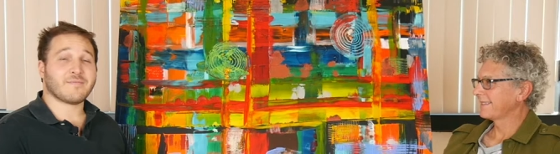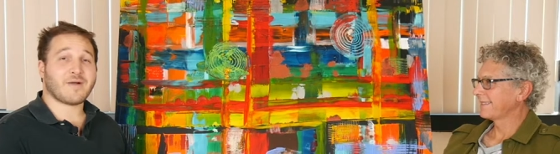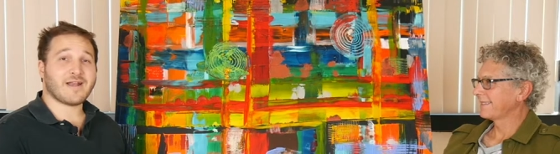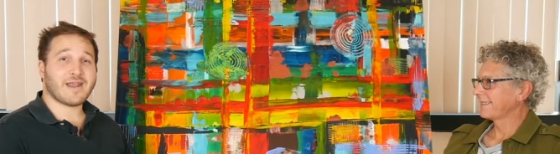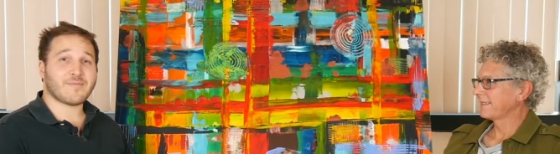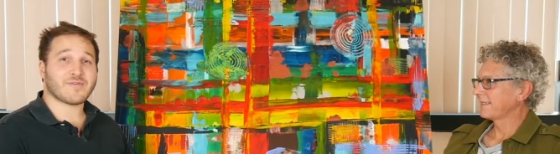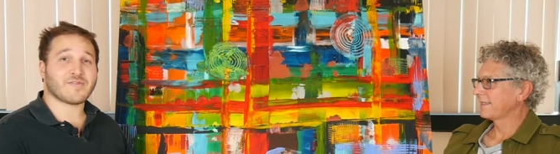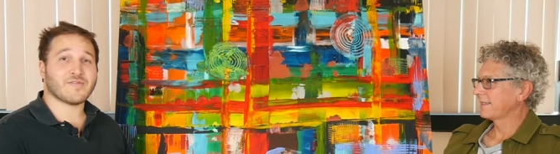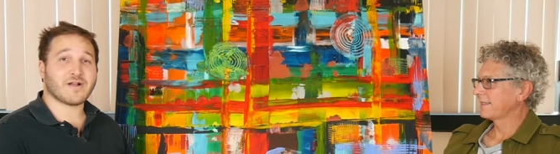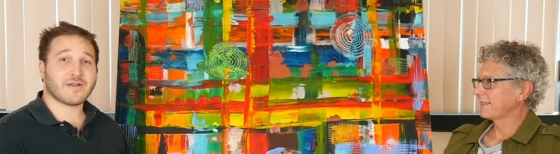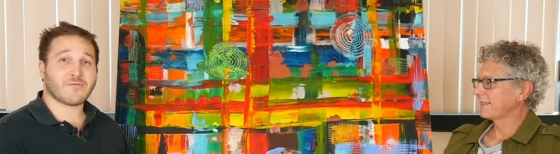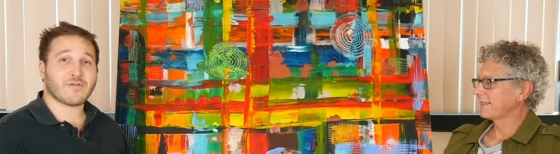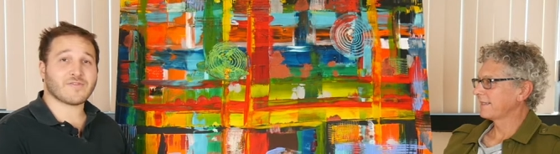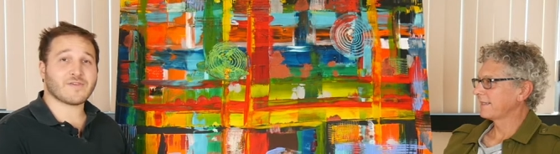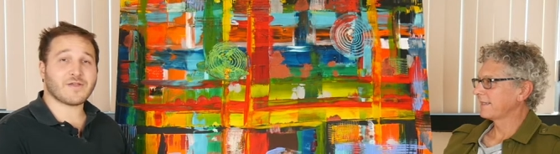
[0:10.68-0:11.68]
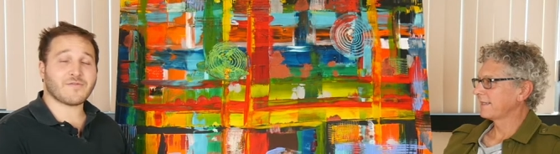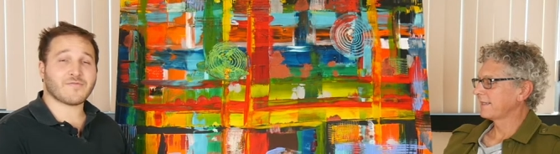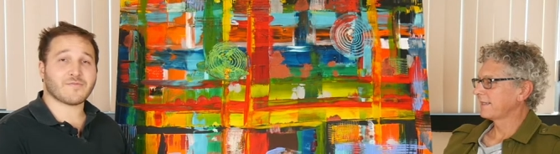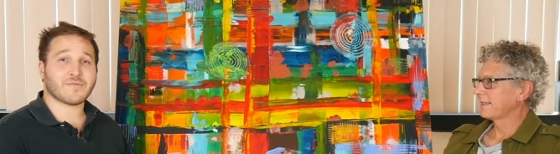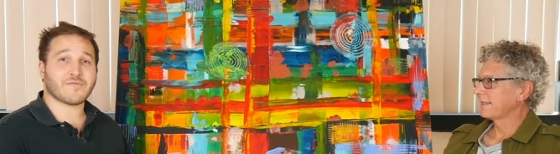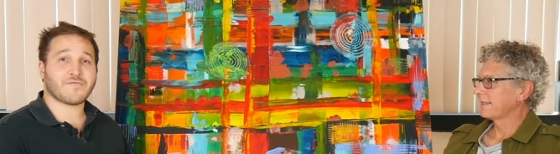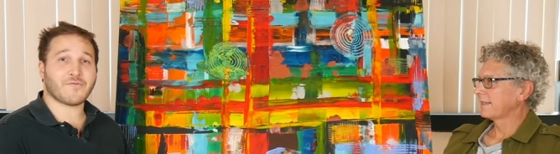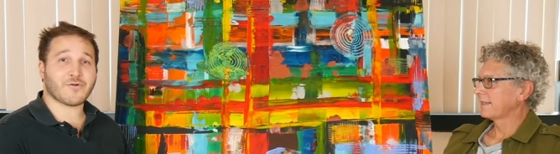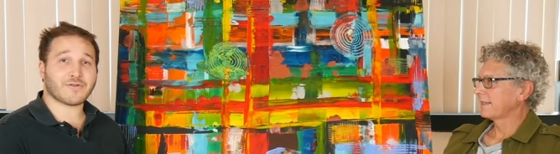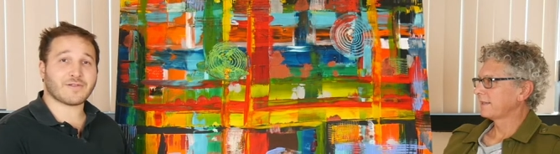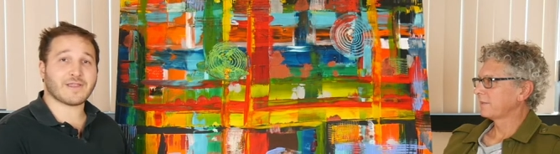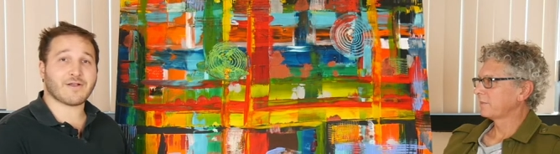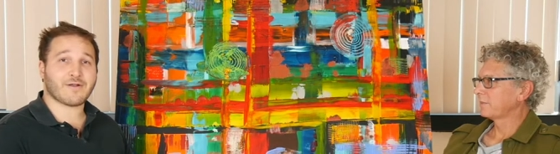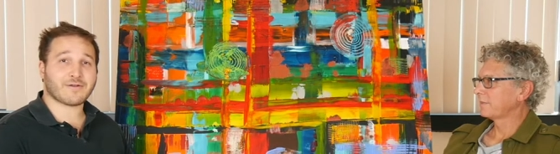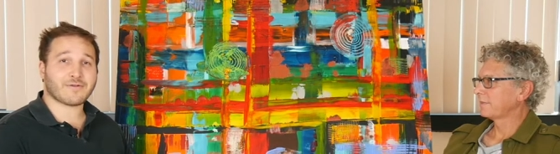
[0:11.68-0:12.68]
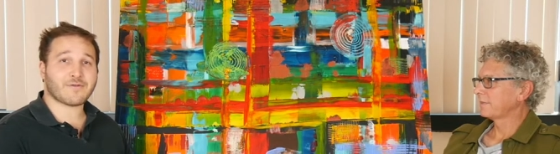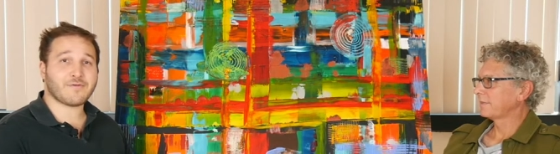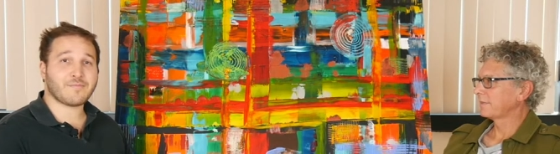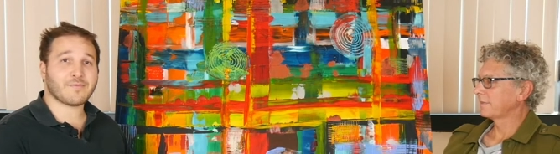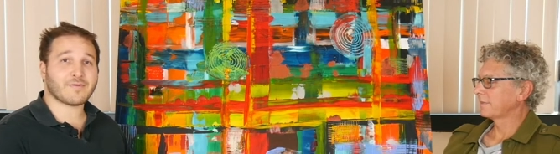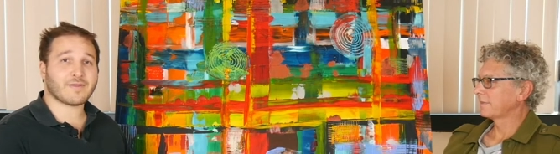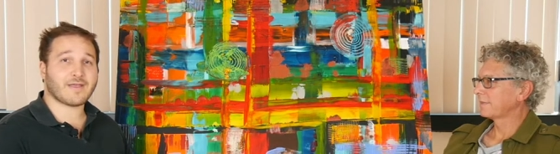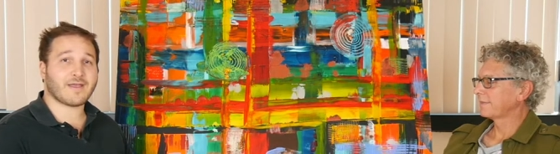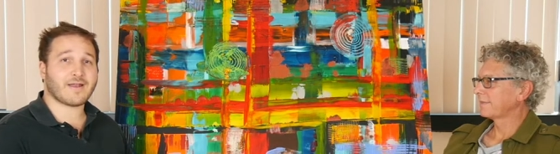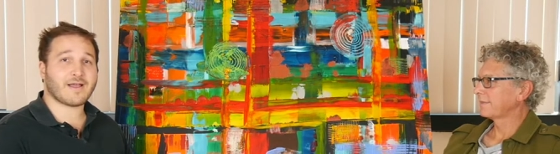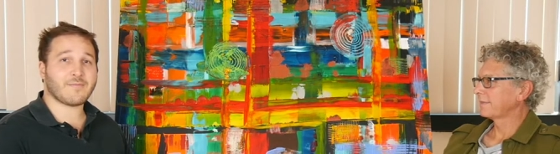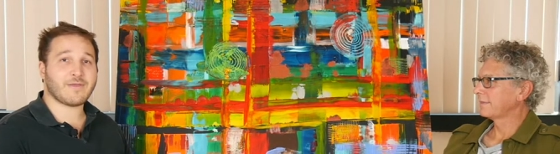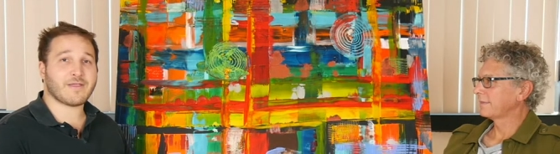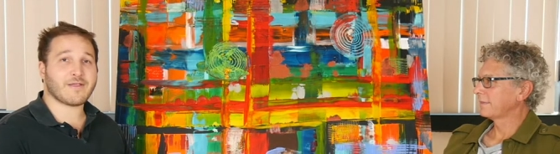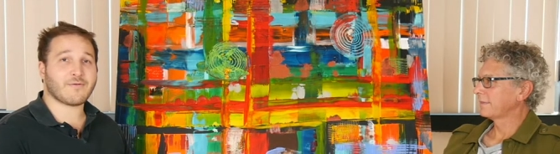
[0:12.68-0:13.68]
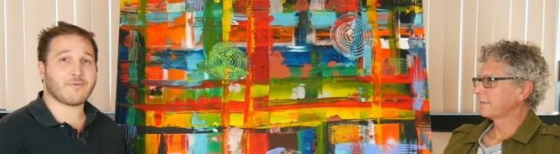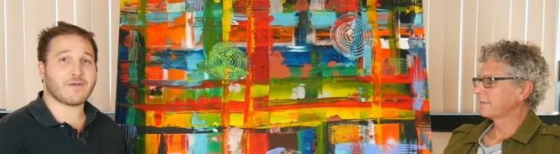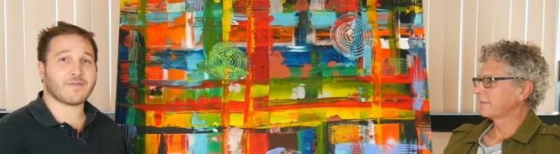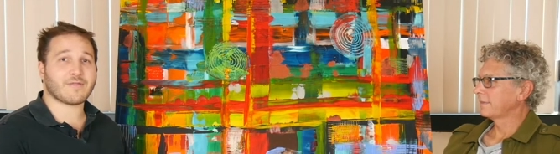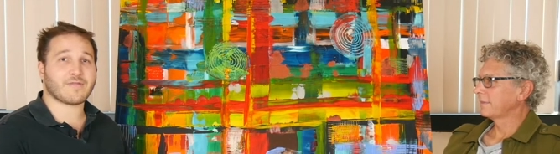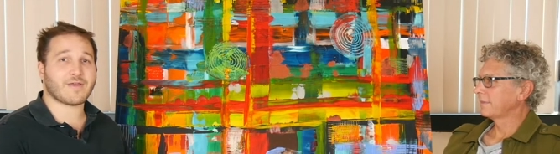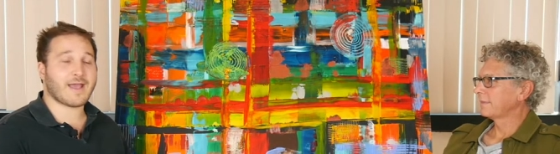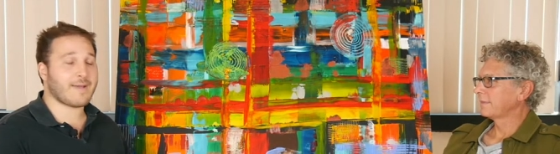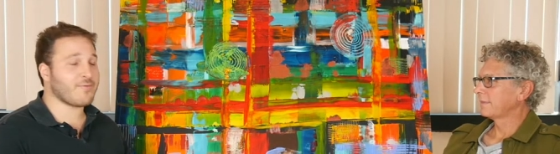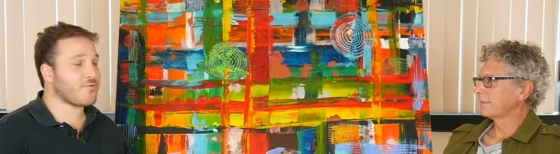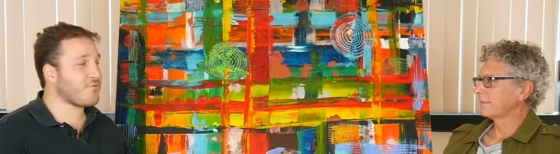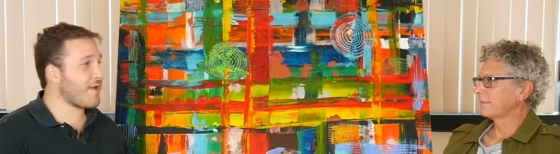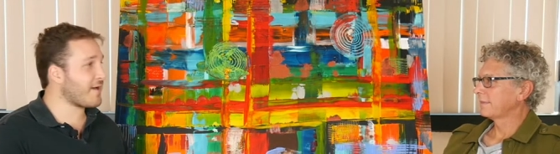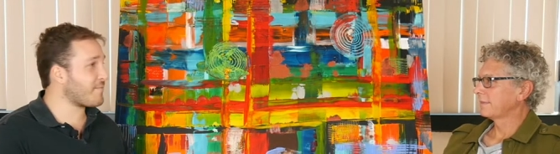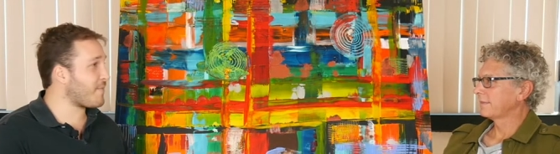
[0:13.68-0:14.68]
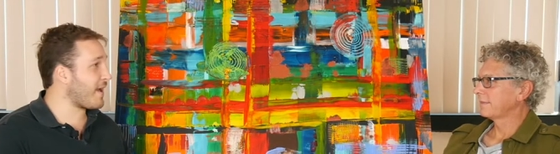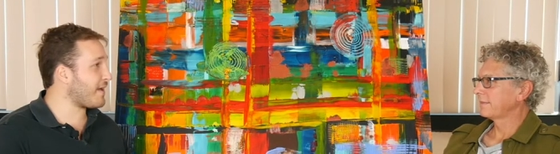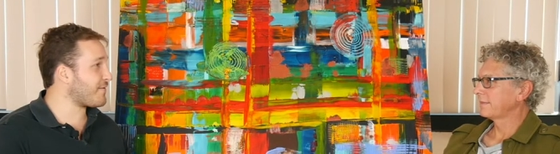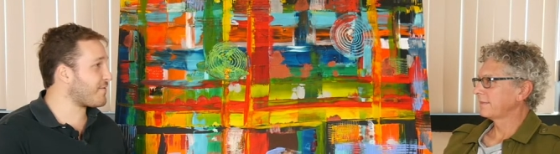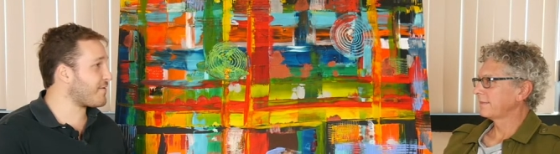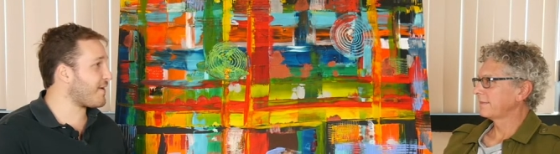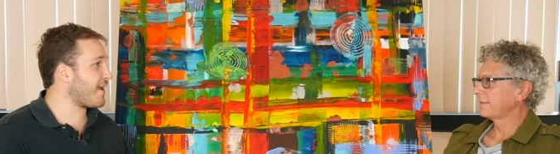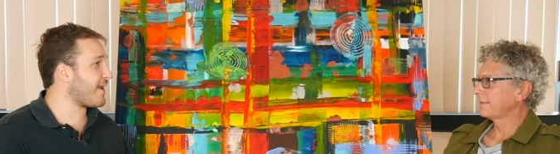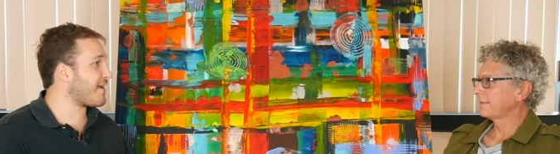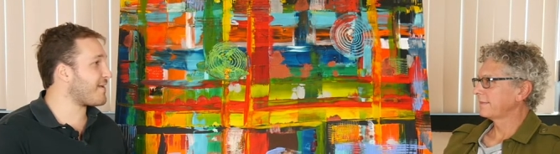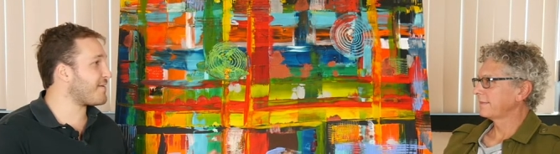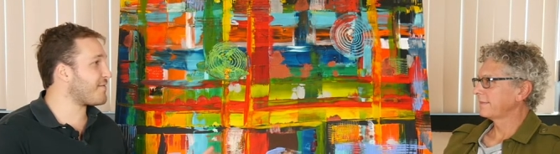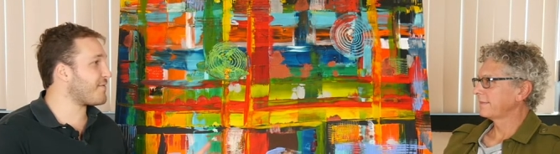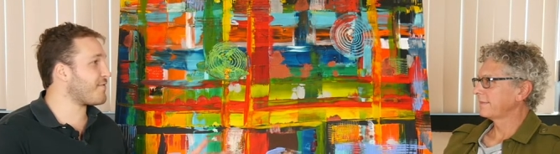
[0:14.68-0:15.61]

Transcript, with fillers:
Speaker 1: my name is Doug Rizio from the Fort Lee Art Group, and I'm here with abstract painter and